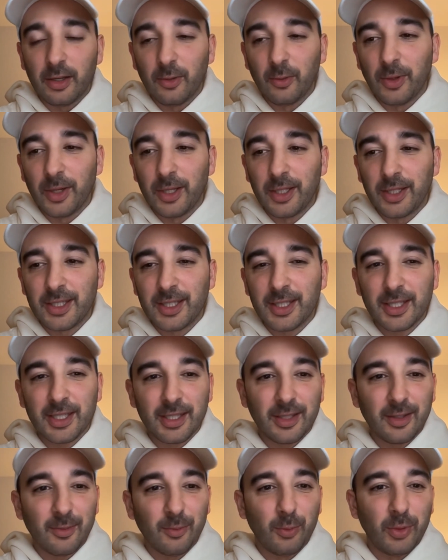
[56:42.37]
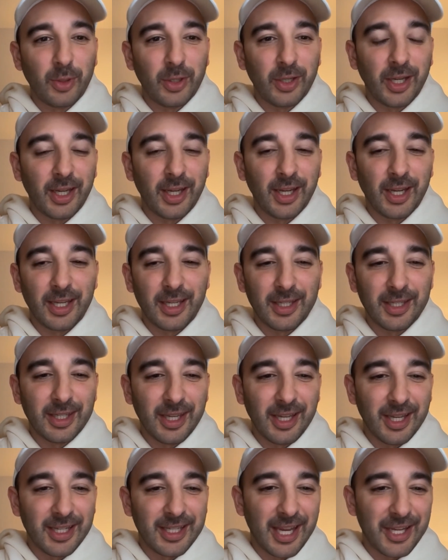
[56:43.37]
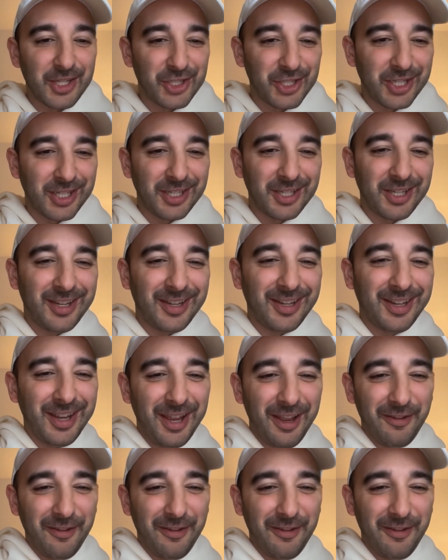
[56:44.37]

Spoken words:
what's bringing in the attention